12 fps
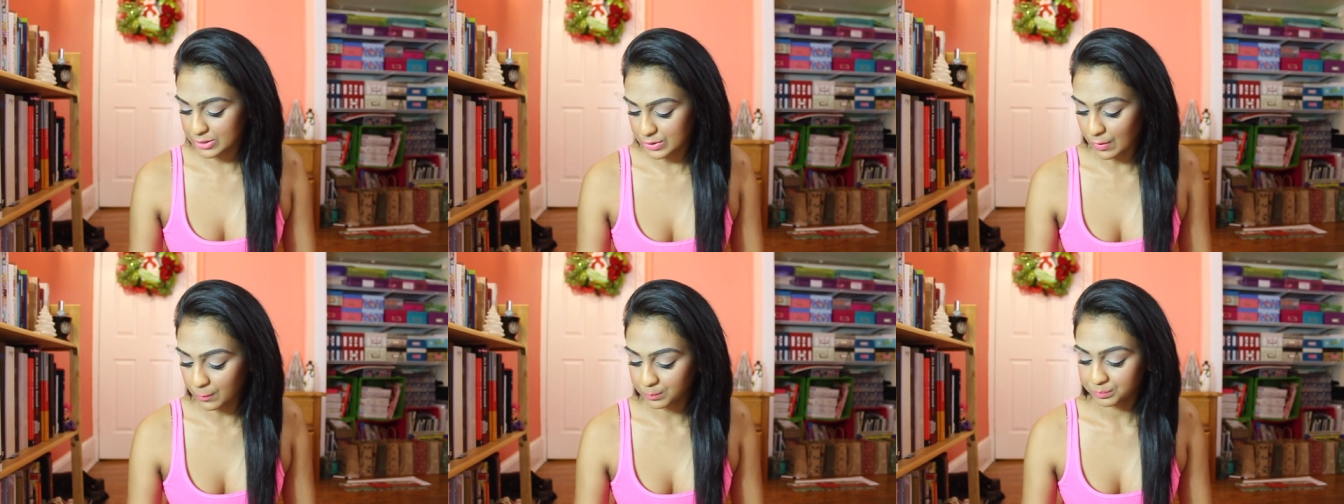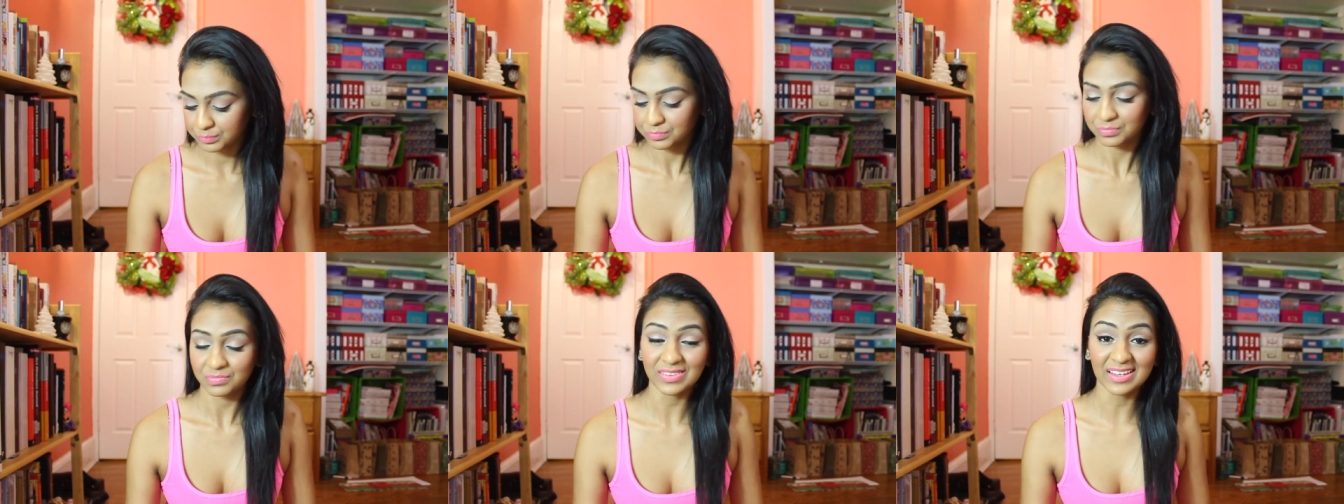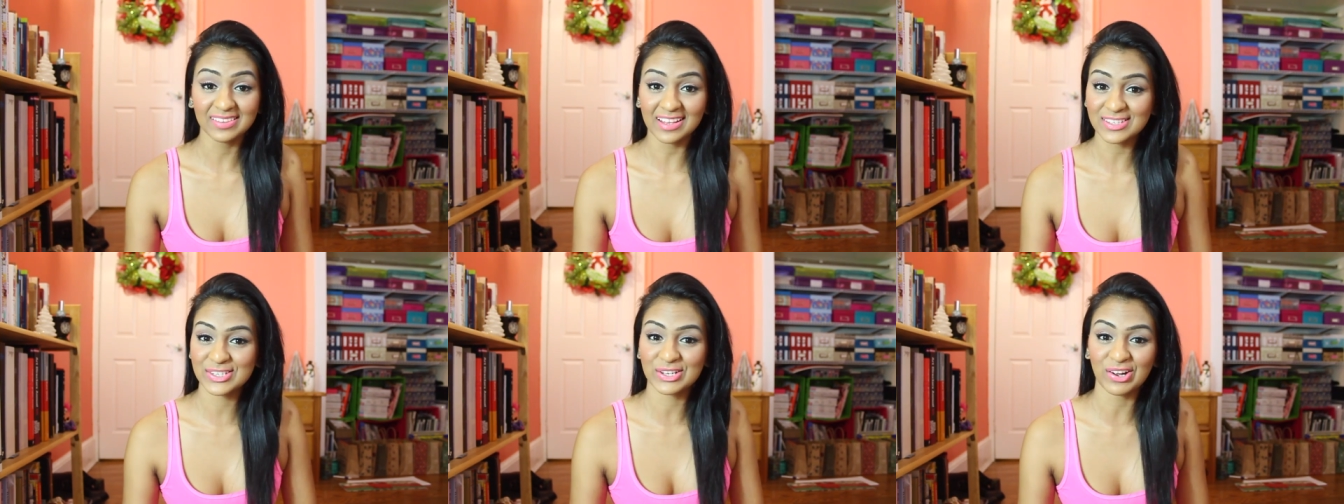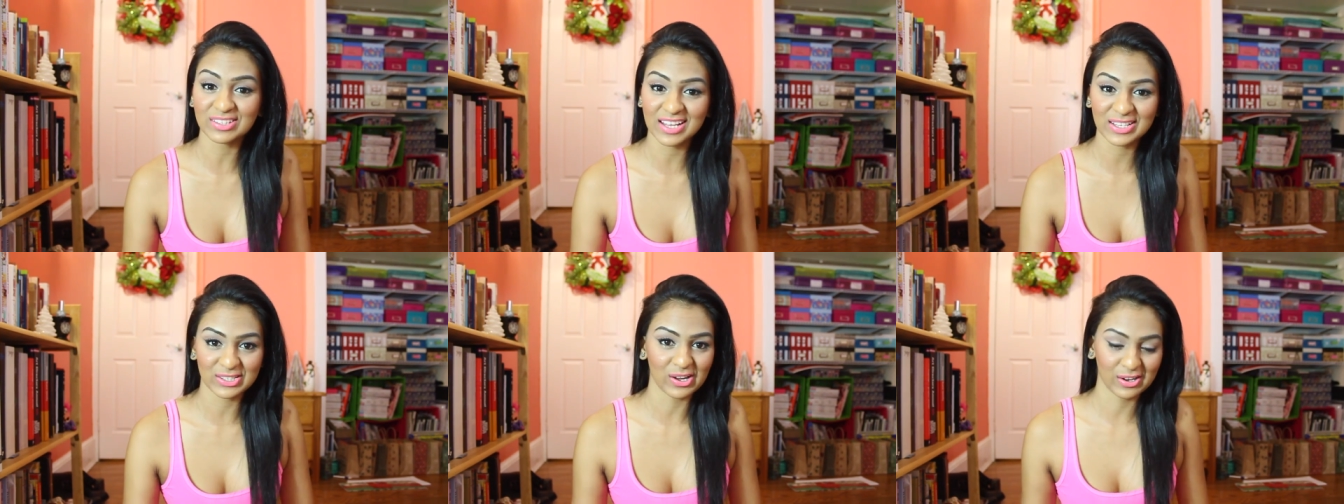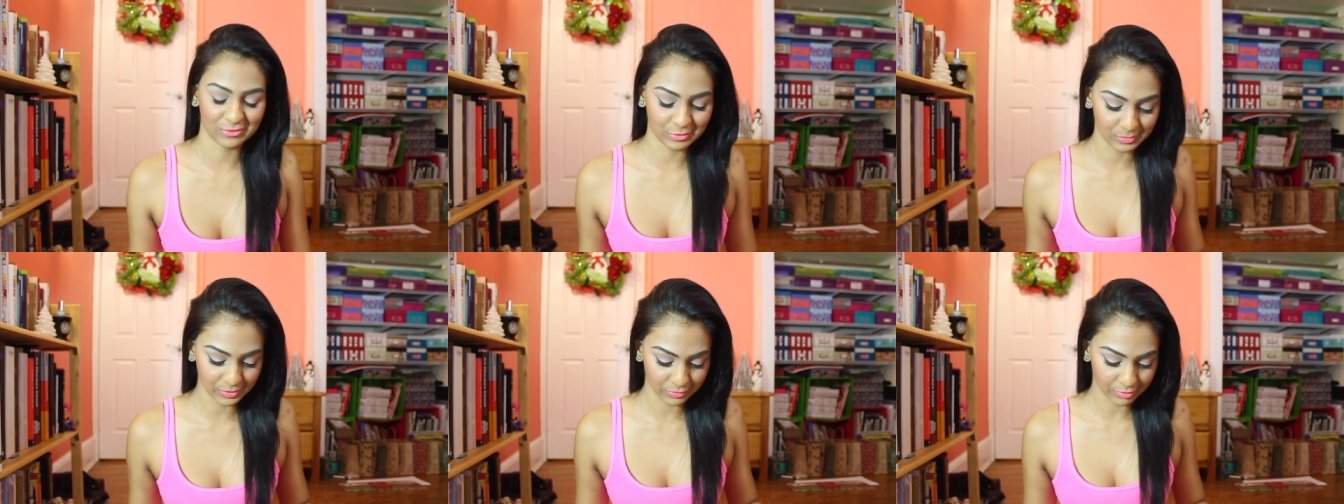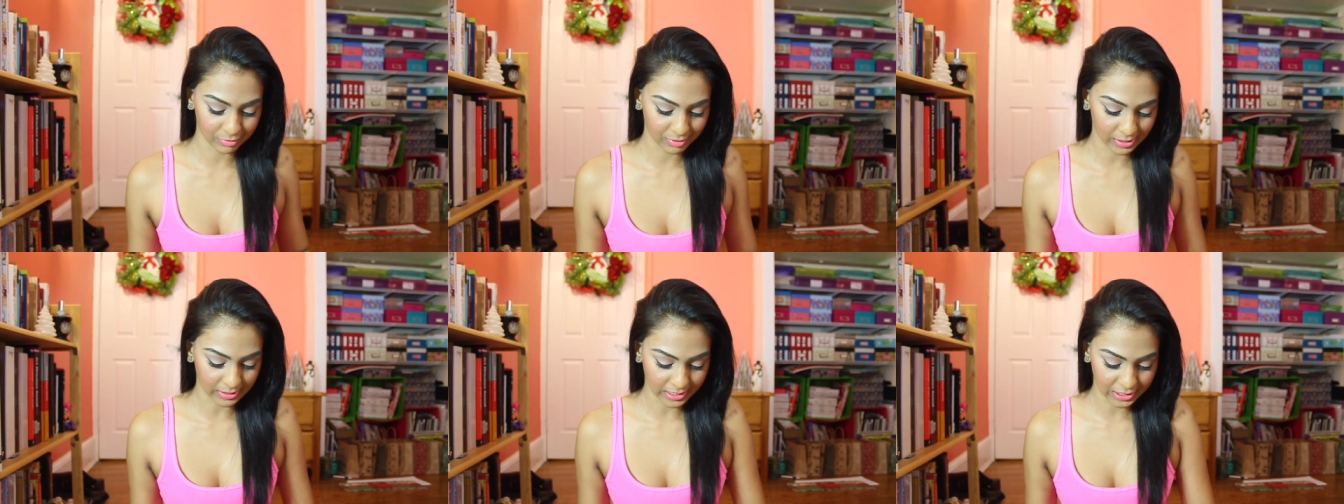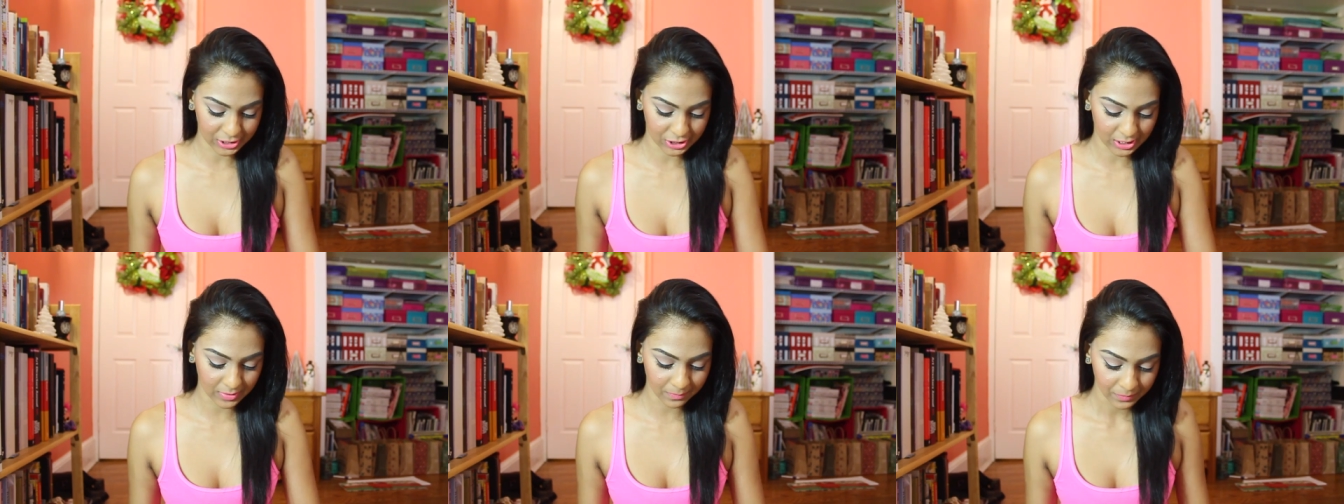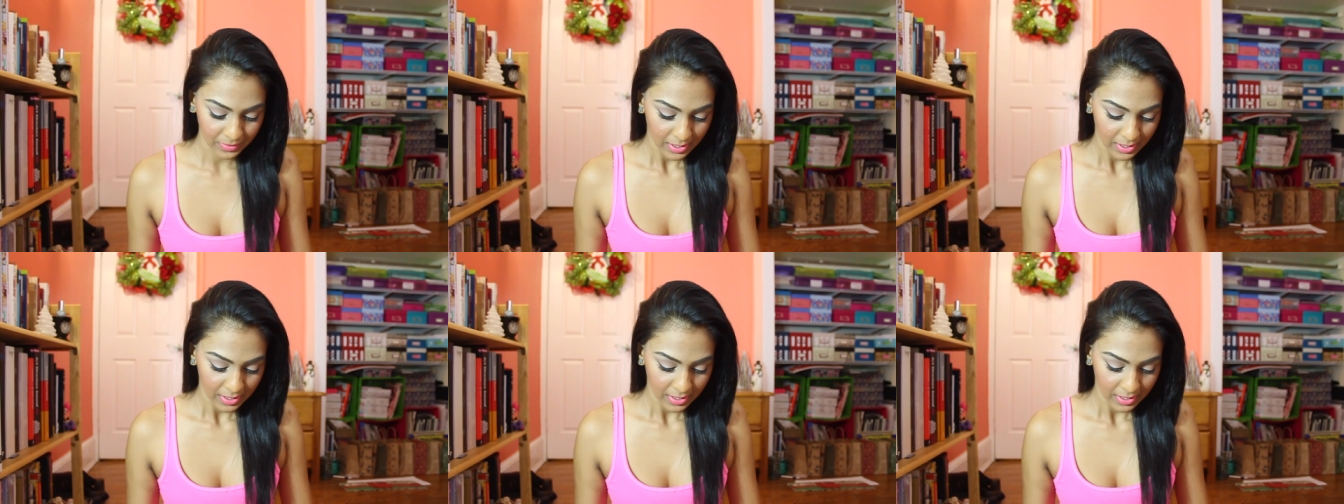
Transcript: So that's Talk That Talk from the Riri collection.